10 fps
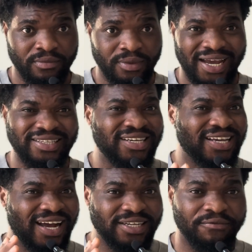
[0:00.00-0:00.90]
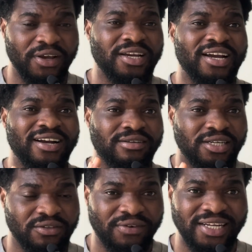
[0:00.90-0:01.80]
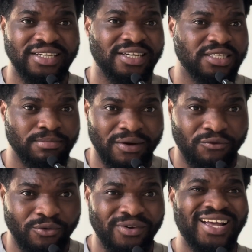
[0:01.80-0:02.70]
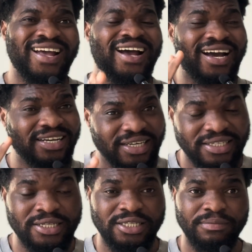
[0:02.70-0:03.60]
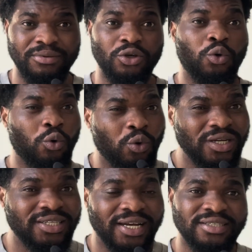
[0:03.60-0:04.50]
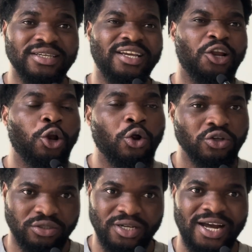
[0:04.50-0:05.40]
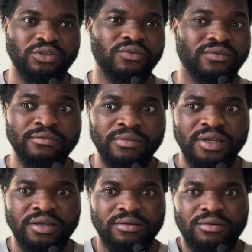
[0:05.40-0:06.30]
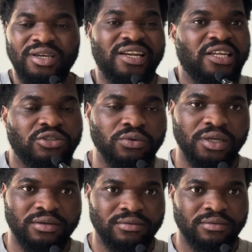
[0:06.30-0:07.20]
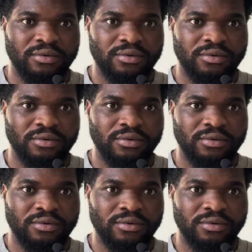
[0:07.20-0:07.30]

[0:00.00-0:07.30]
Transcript: I think he had a very great fight against Chimaev and against DDP. Only that he lost out of a little thing.